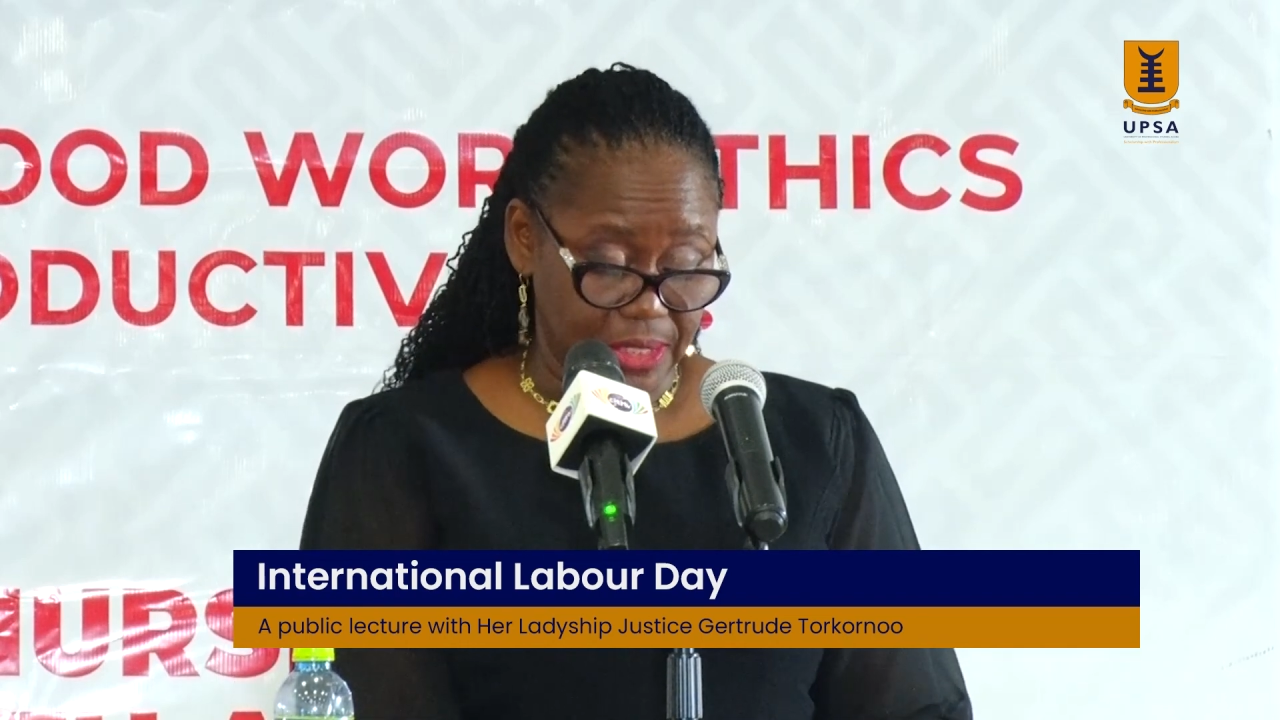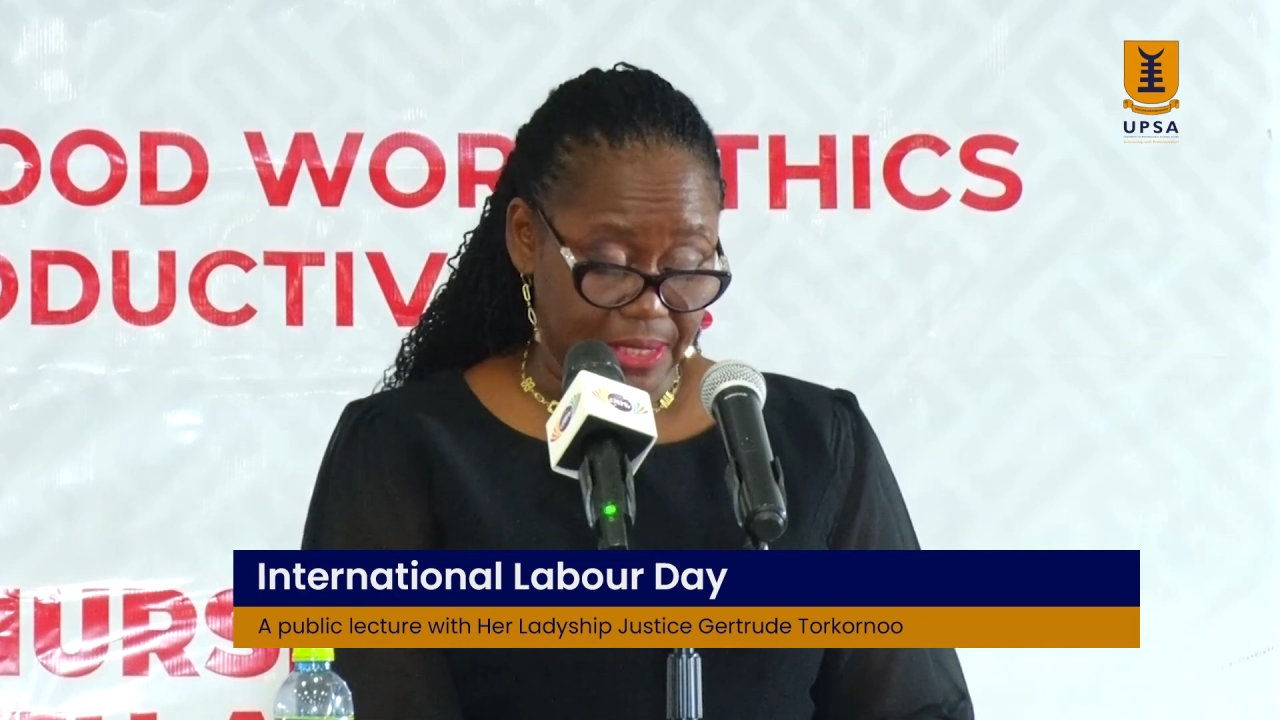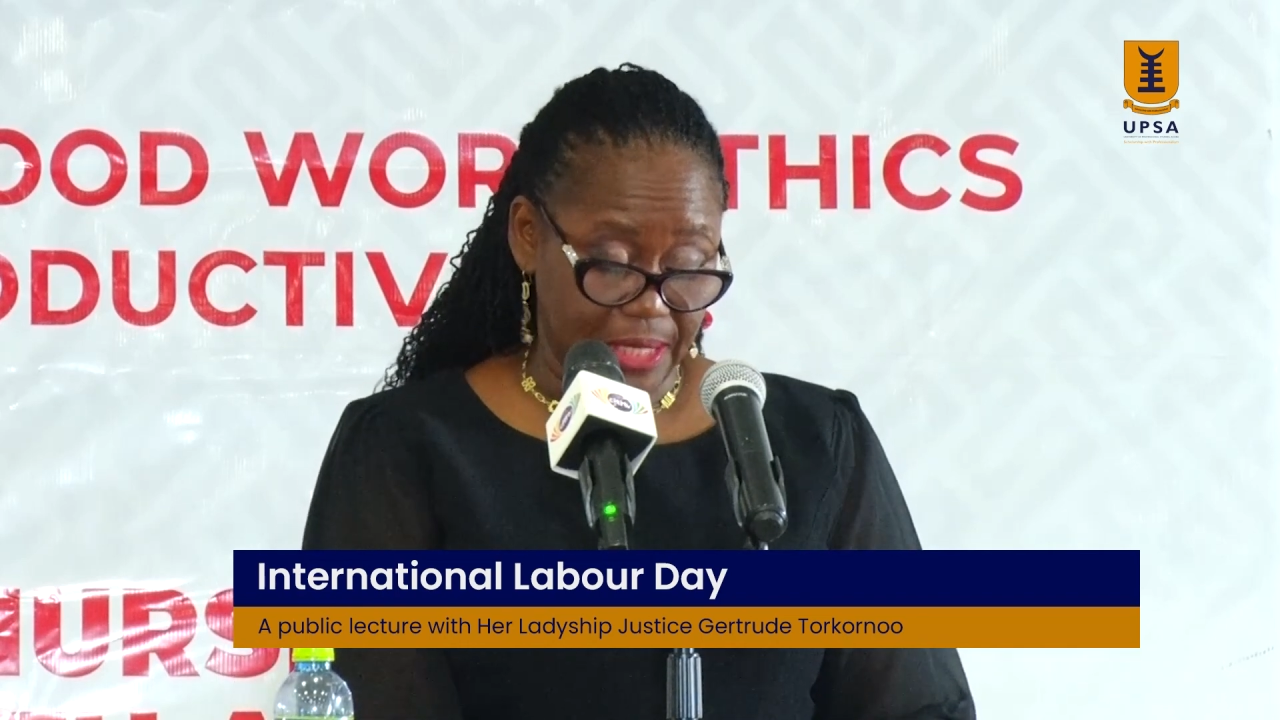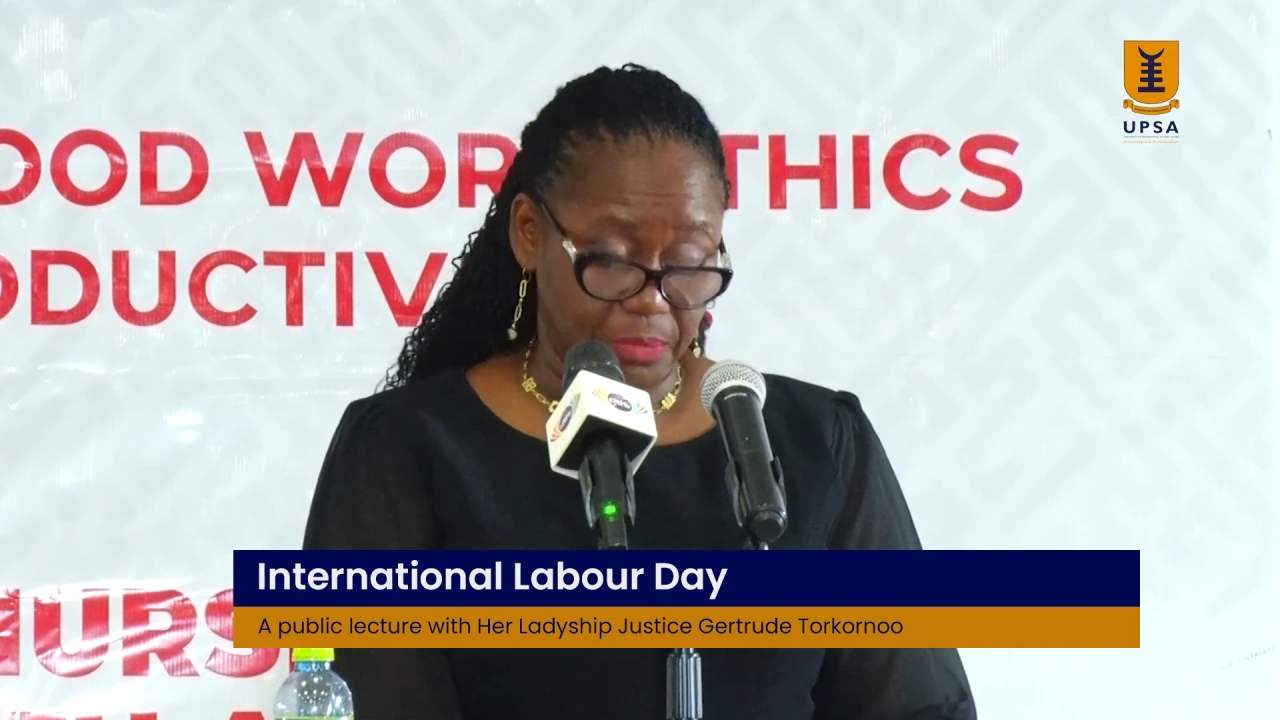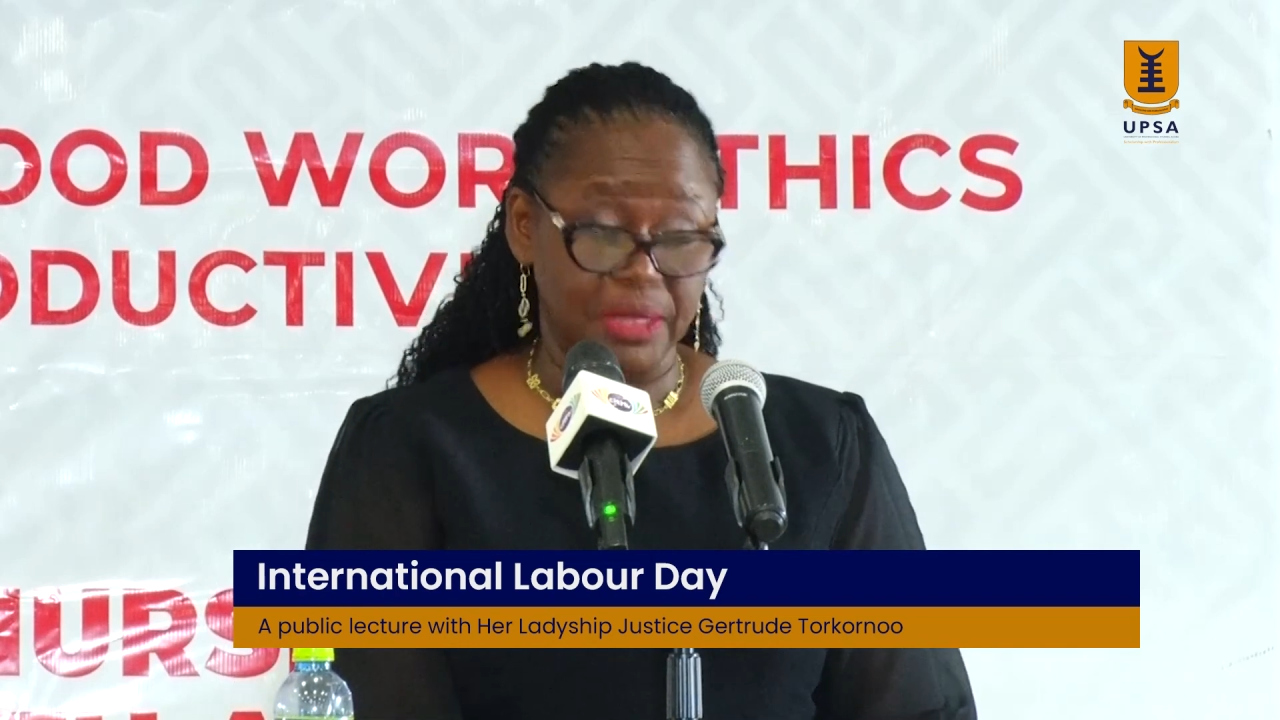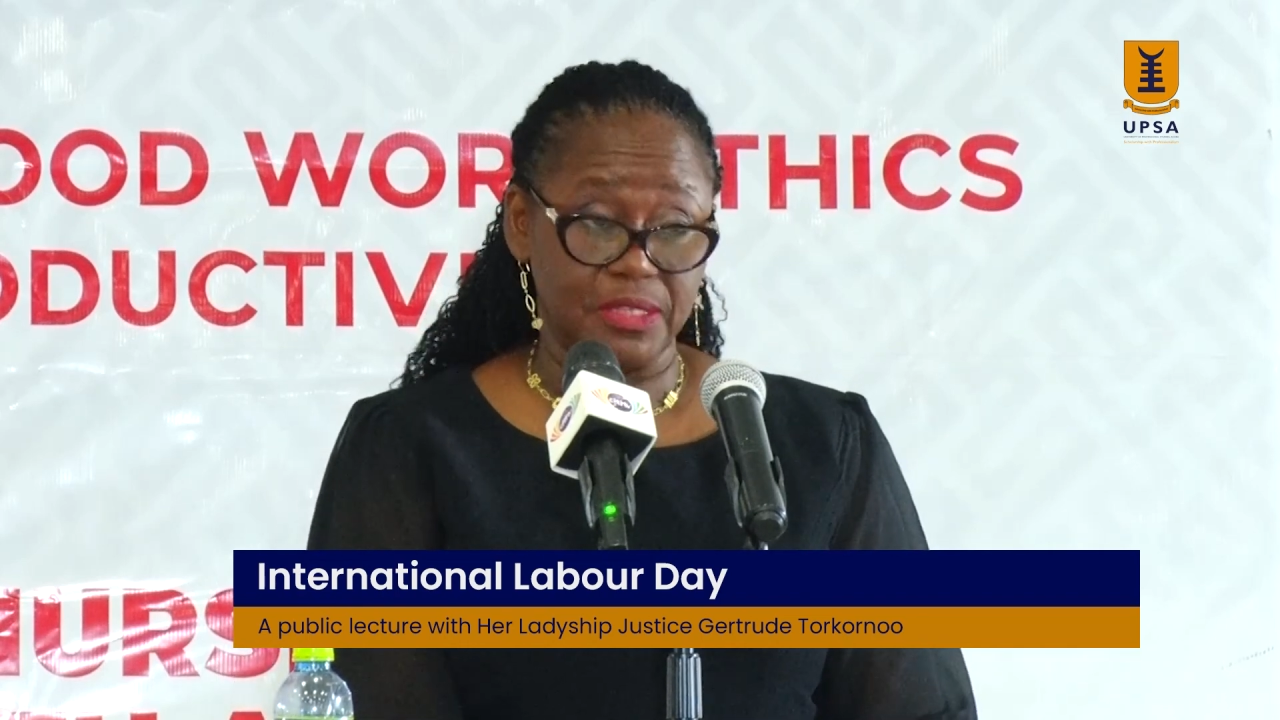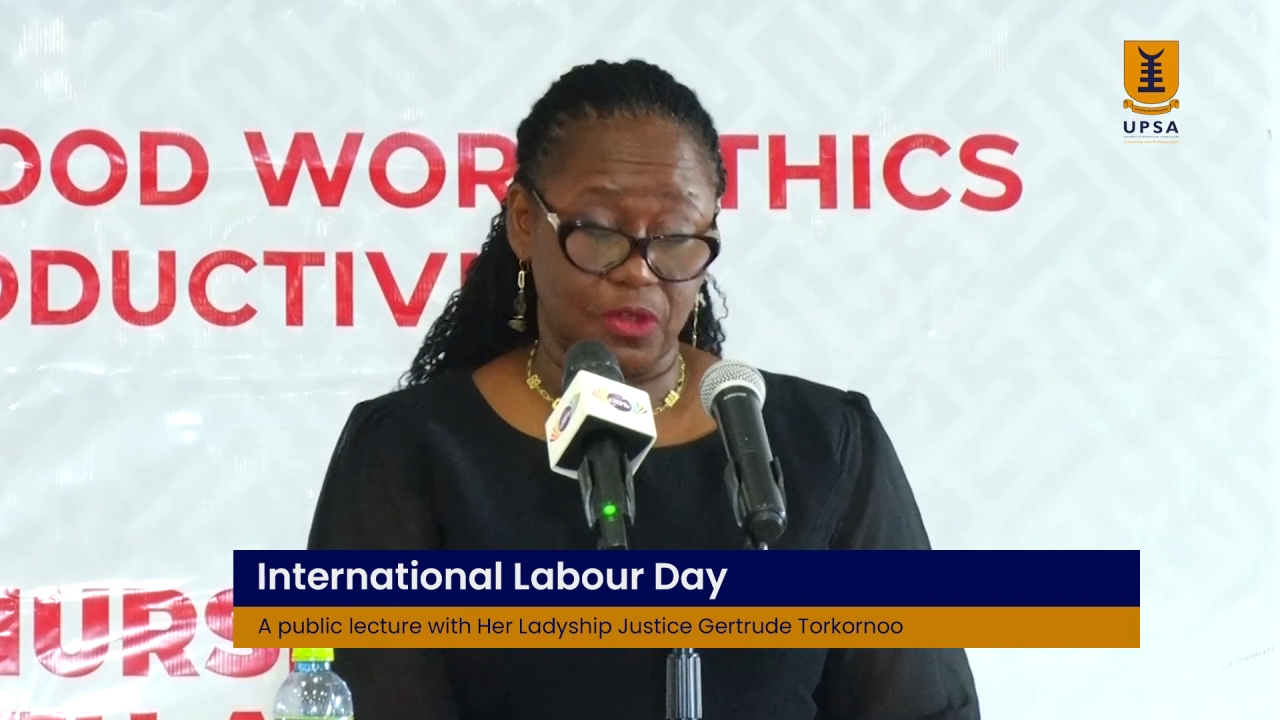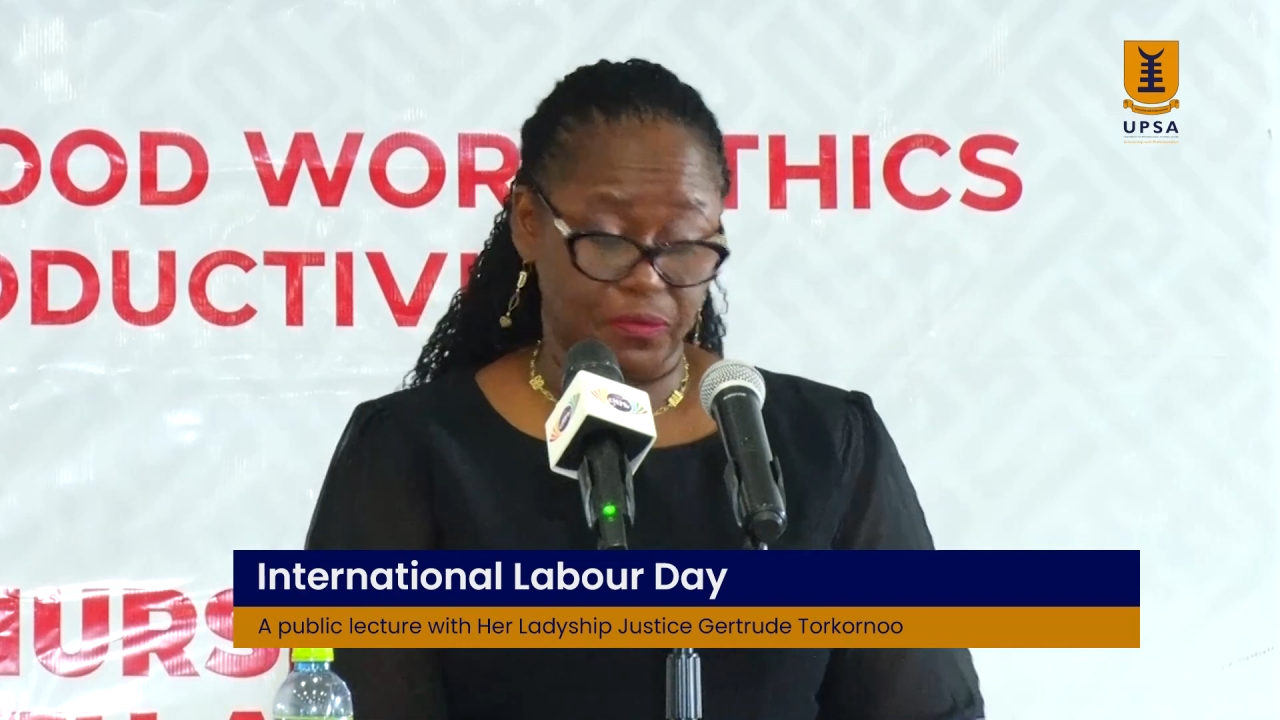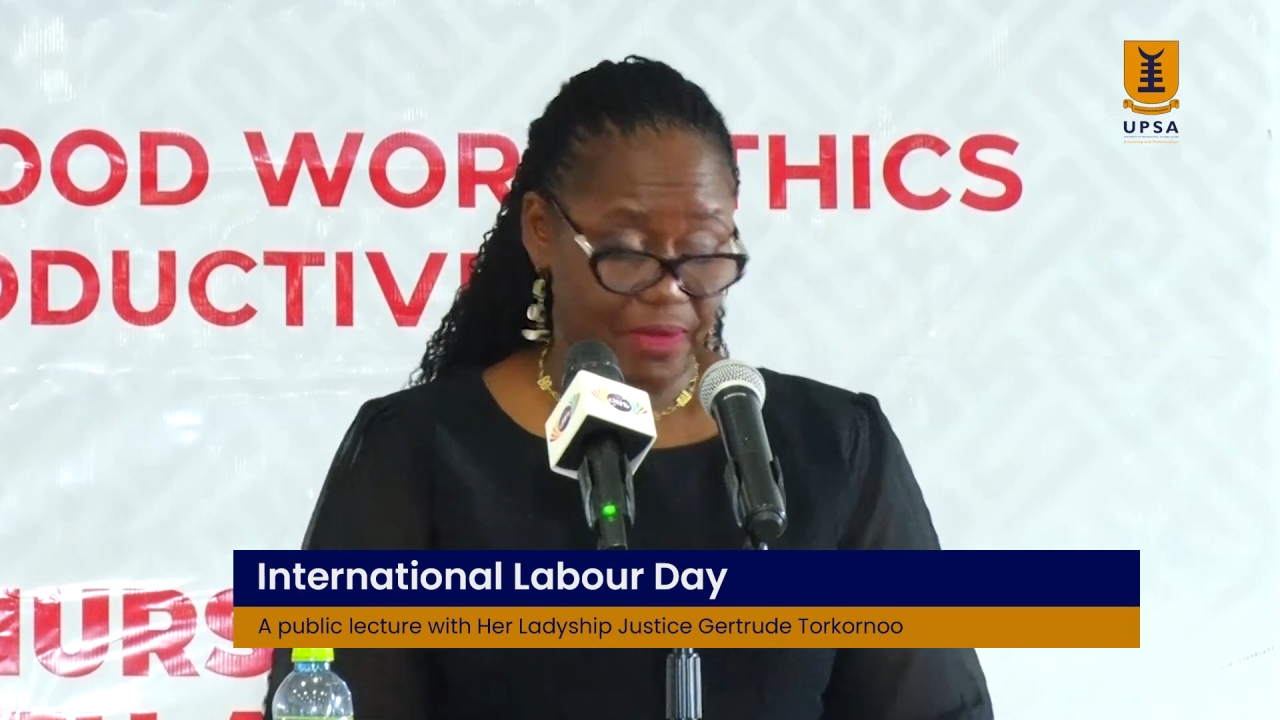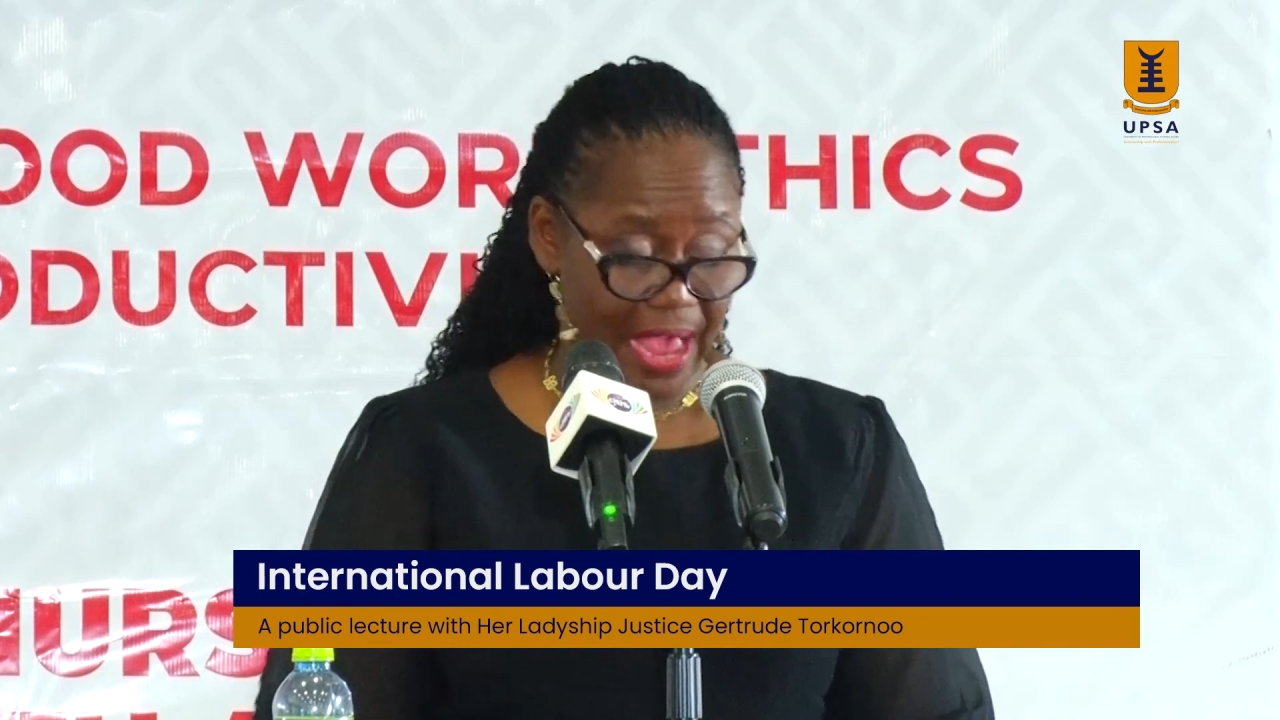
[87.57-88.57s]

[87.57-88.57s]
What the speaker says: statement of